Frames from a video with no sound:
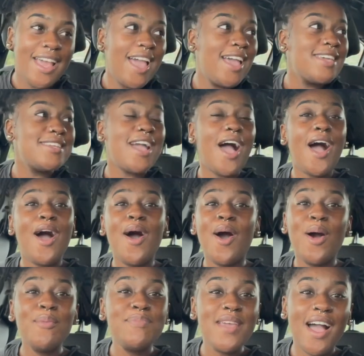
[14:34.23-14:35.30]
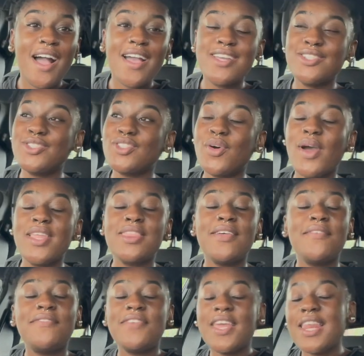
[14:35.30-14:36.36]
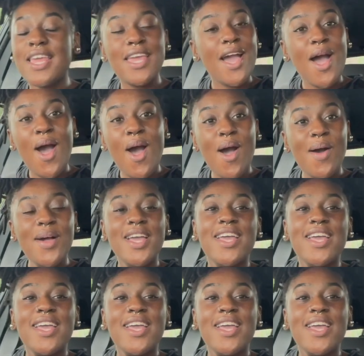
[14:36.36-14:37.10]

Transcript: Y'all, I hope y'all enjoyed the video.